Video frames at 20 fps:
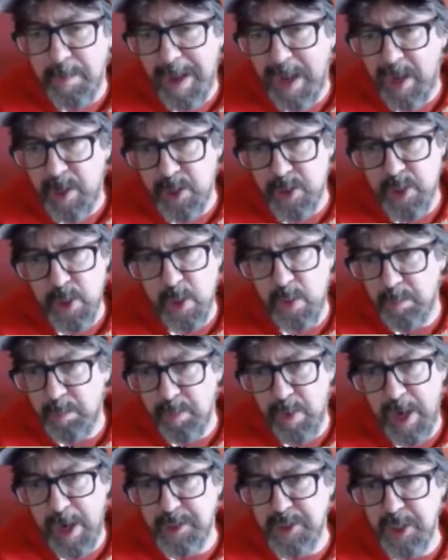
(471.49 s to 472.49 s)
about a certain
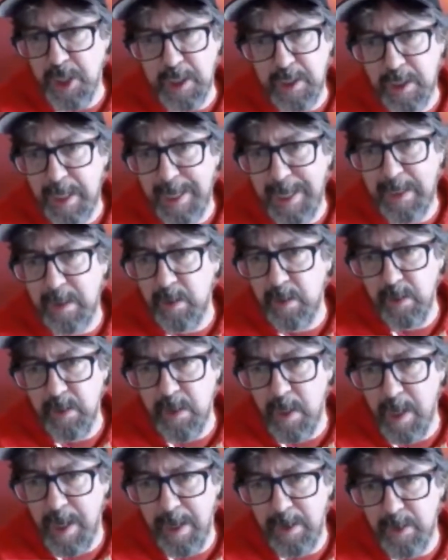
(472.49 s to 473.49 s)
project. Like
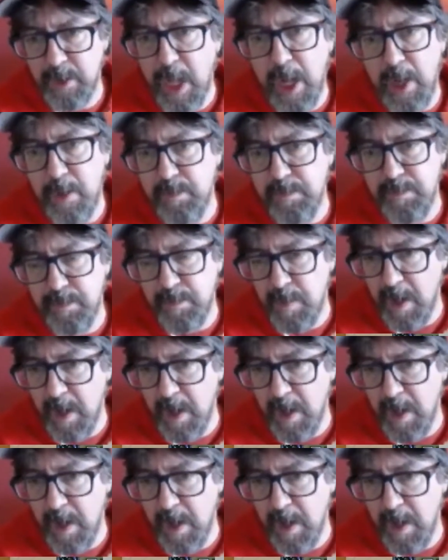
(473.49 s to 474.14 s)
a lot of